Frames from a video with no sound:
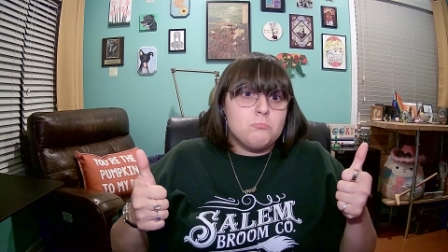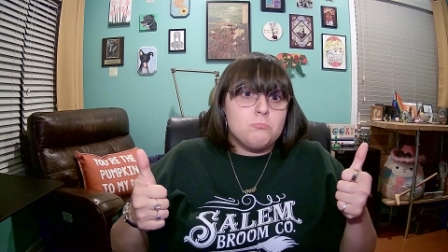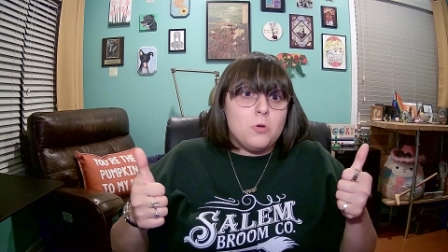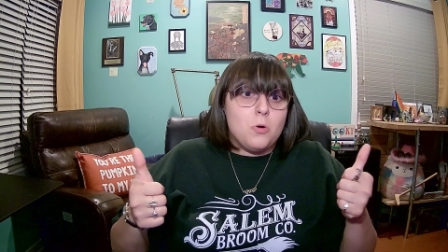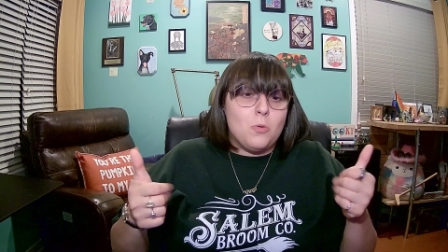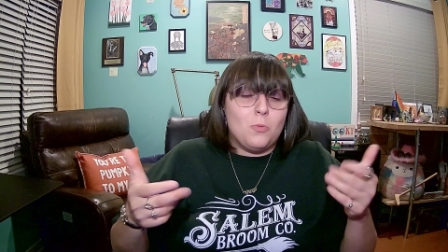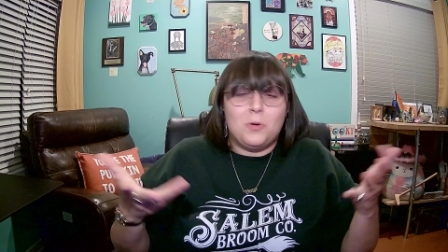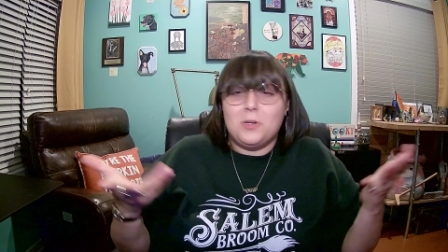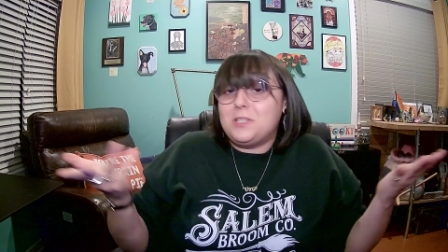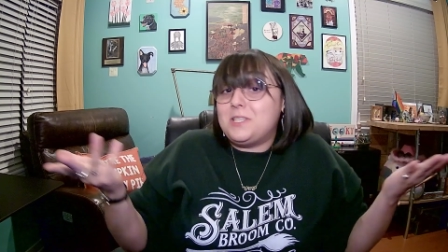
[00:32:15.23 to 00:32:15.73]

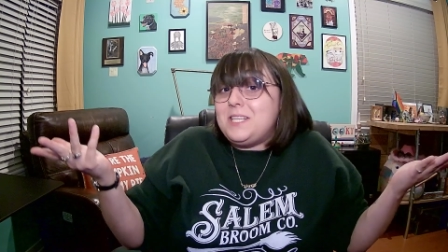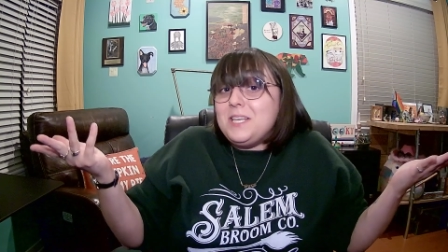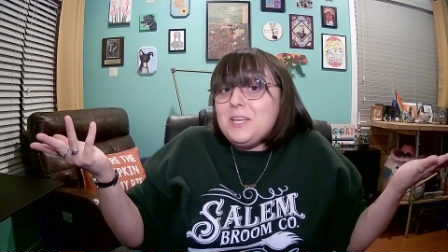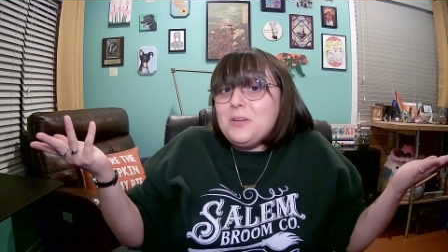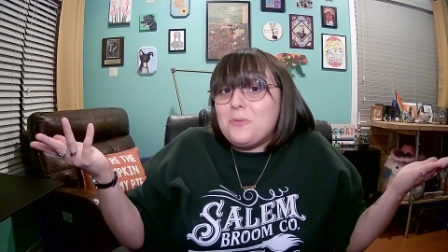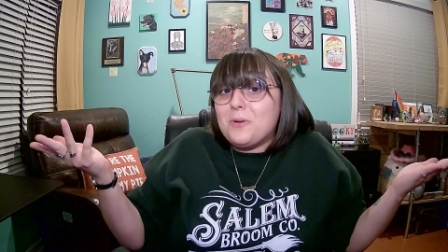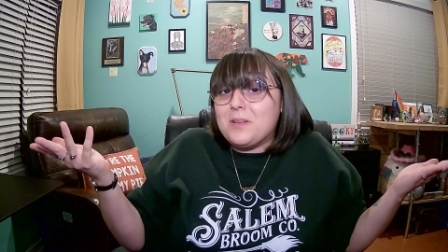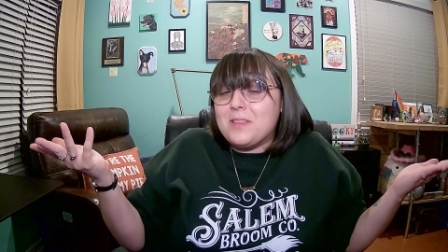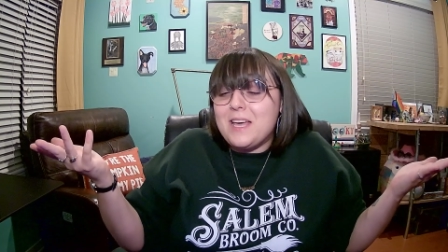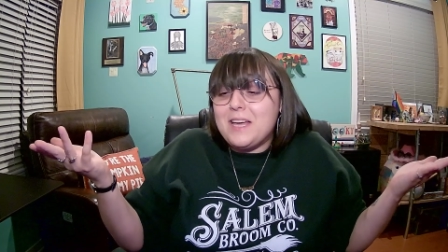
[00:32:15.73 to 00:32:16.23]
we'll see
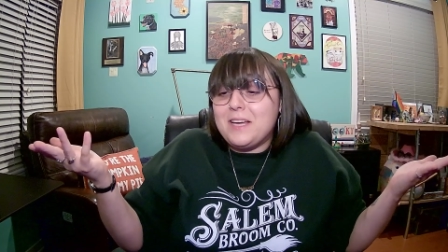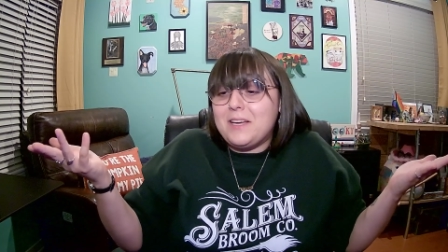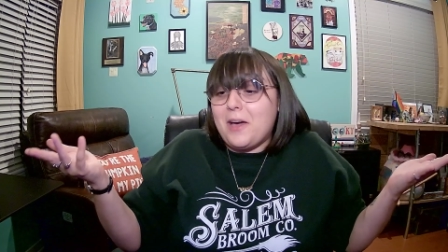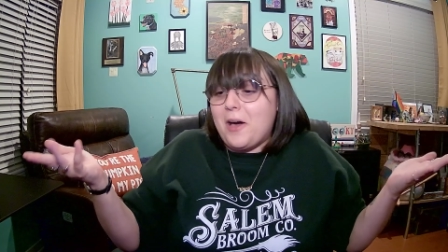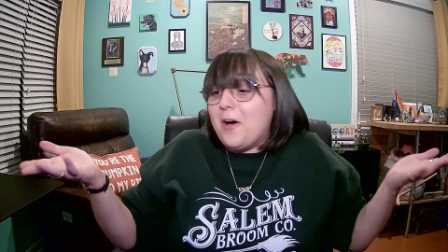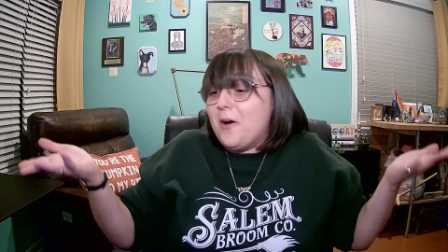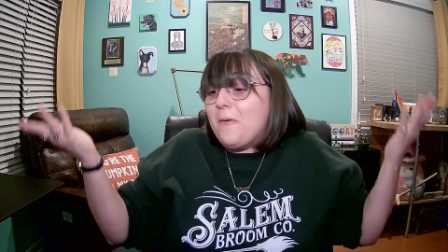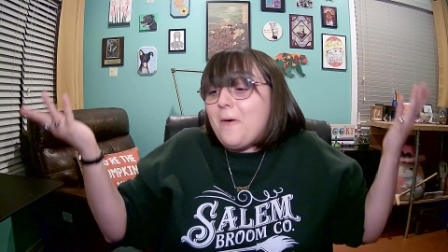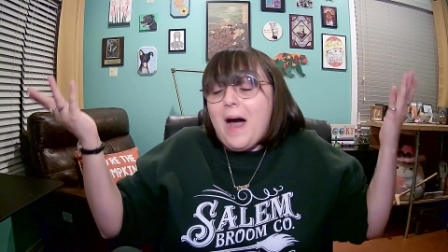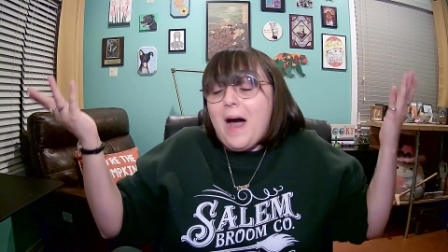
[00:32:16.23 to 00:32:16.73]
where they
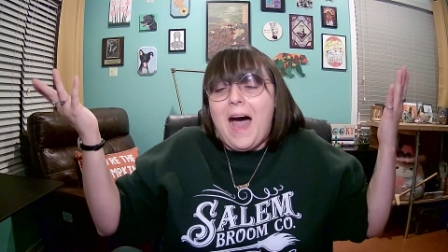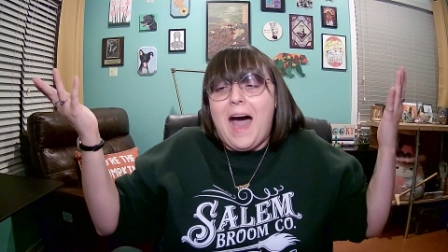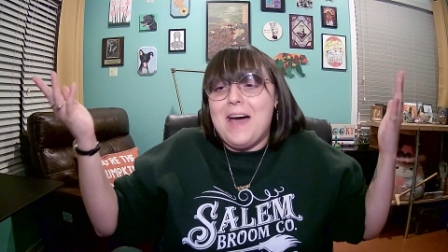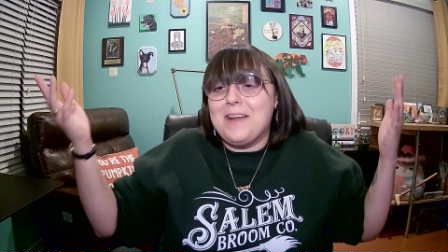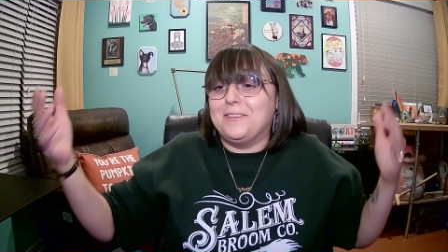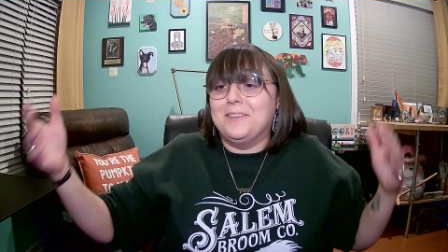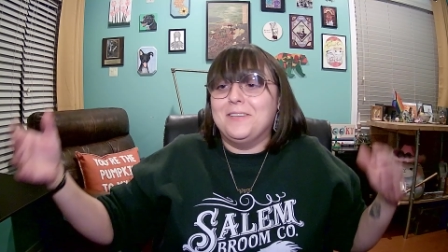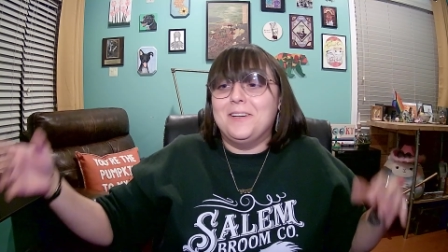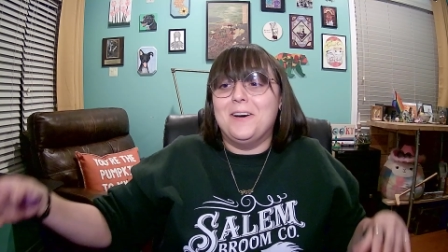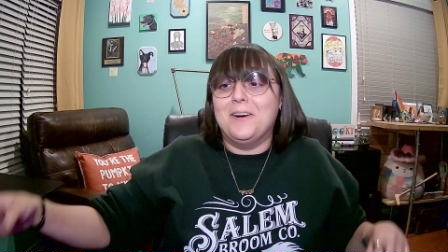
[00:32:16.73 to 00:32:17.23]
go. I
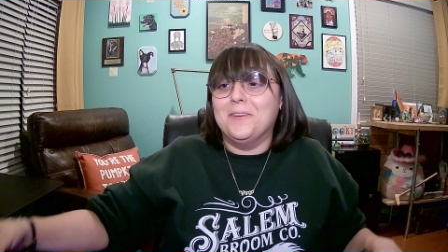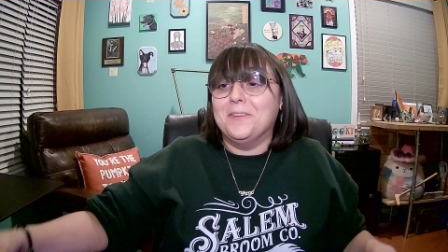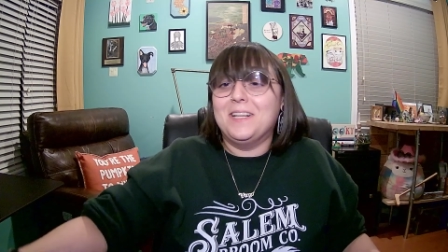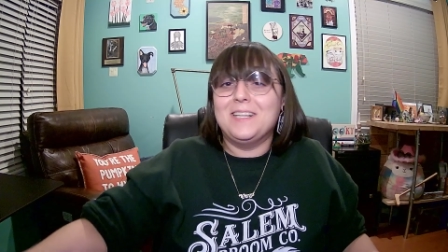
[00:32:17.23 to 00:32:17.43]
don't know.